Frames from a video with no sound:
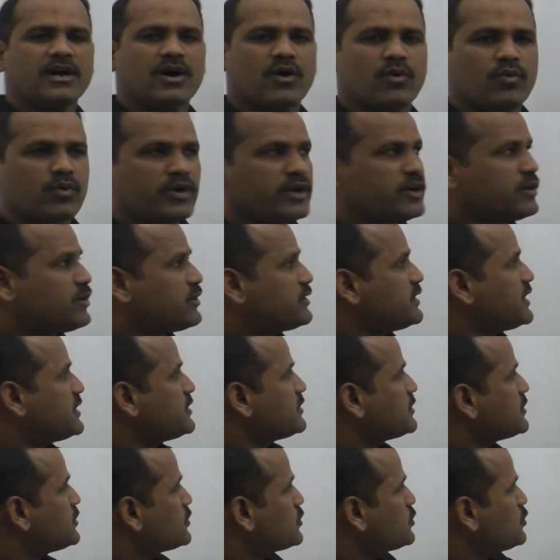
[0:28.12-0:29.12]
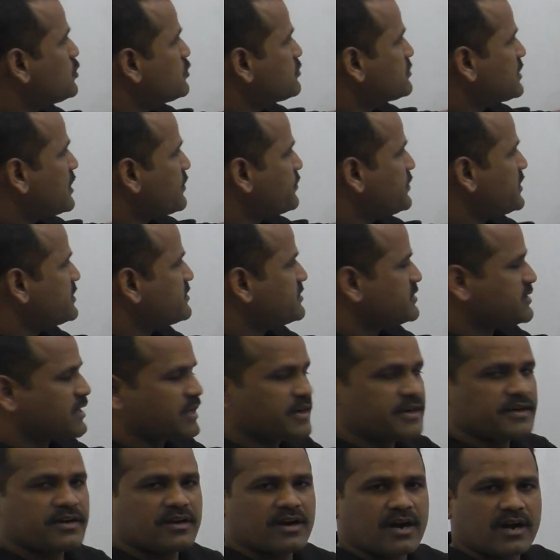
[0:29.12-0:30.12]
We know that two surfaces
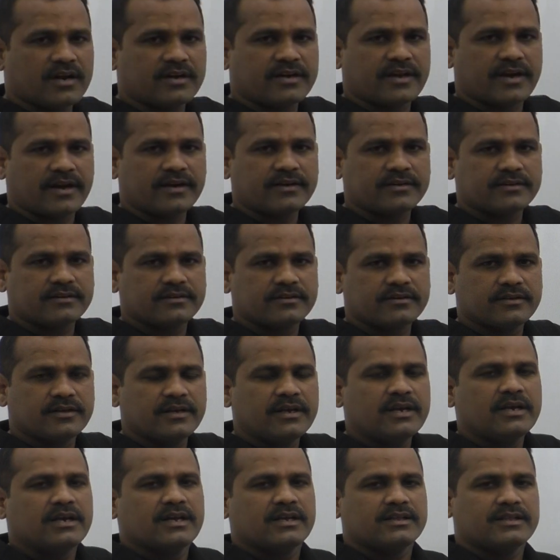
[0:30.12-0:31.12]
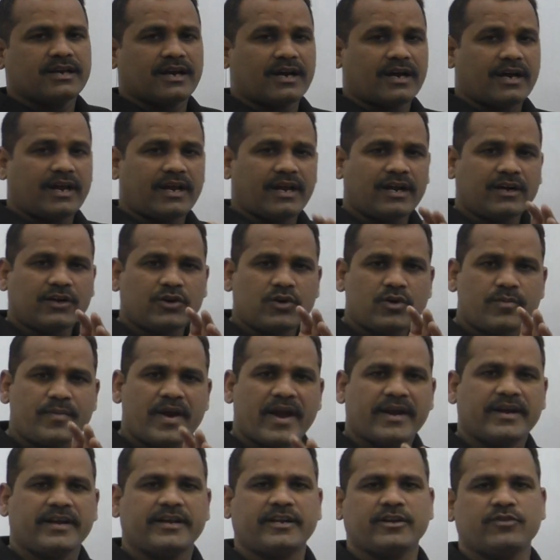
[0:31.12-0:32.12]
are in contact. The
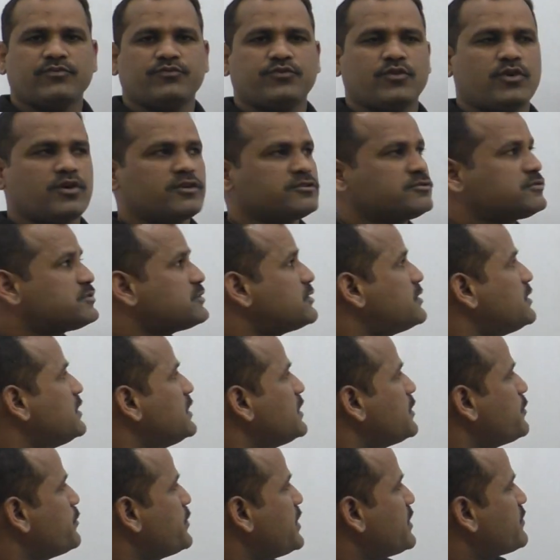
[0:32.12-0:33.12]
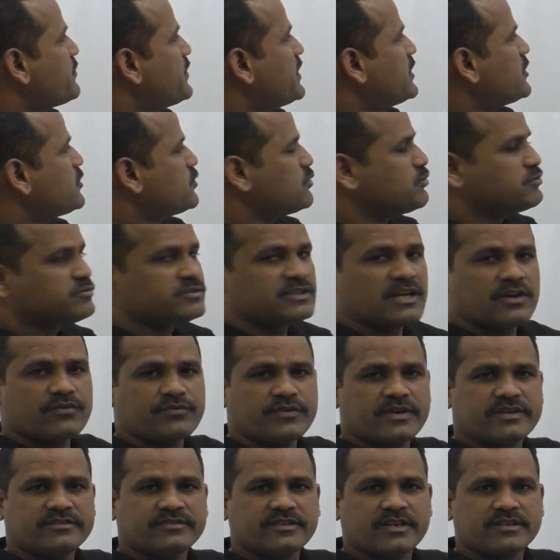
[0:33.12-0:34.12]
electromagnetic force between two
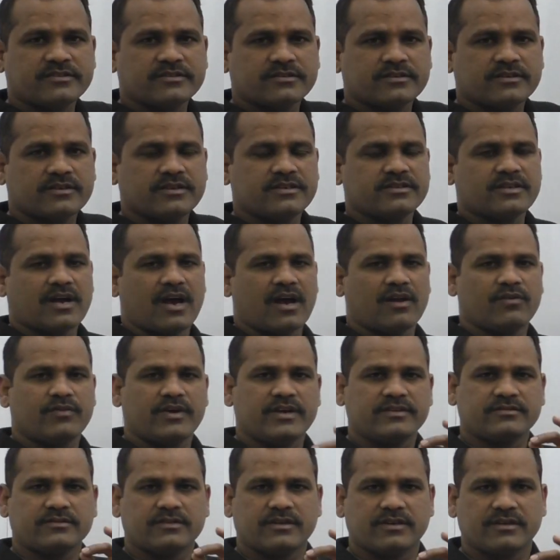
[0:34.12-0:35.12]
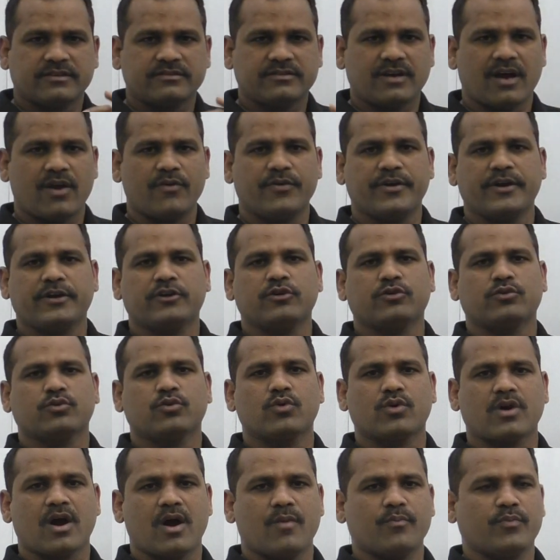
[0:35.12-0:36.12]
surfaces is always resolved into
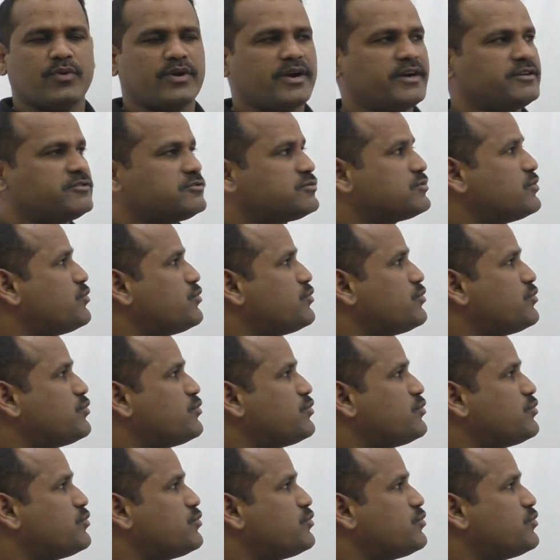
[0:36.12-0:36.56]
two components.